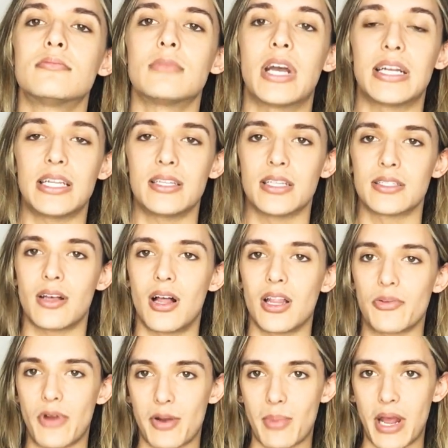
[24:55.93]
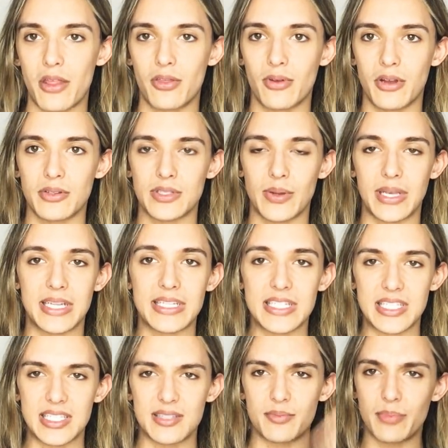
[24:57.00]
I need this all around my throat so I can
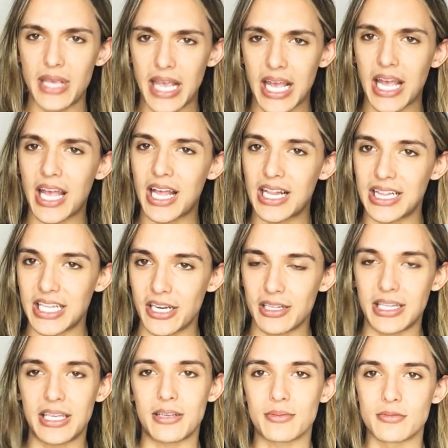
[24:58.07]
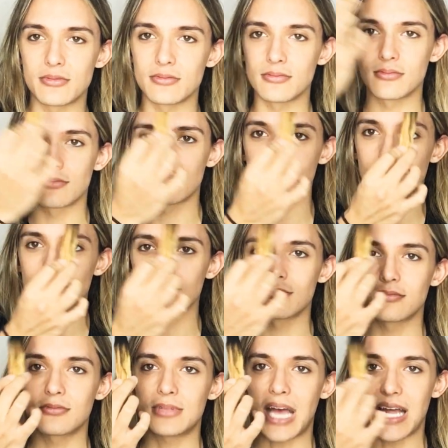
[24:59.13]
speak clearly.
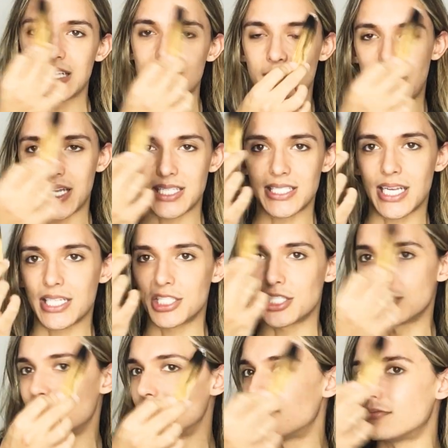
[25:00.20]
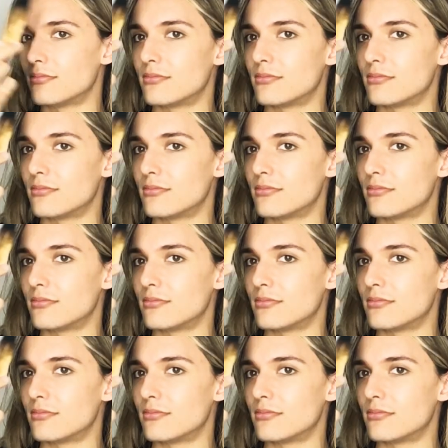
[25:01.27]
That is my intention.